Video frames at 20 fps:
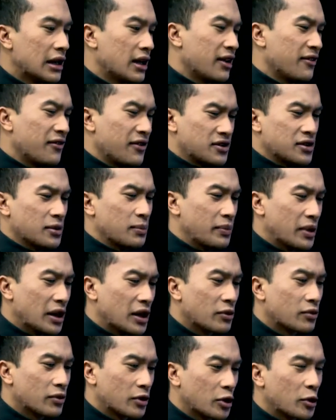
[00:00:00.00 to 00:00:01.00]
it's a big
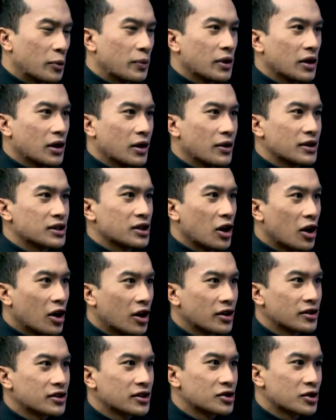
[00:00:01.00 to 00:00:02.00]
group, it's
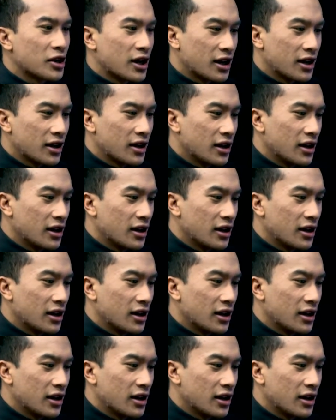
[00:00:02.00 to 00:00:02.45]
hard to try to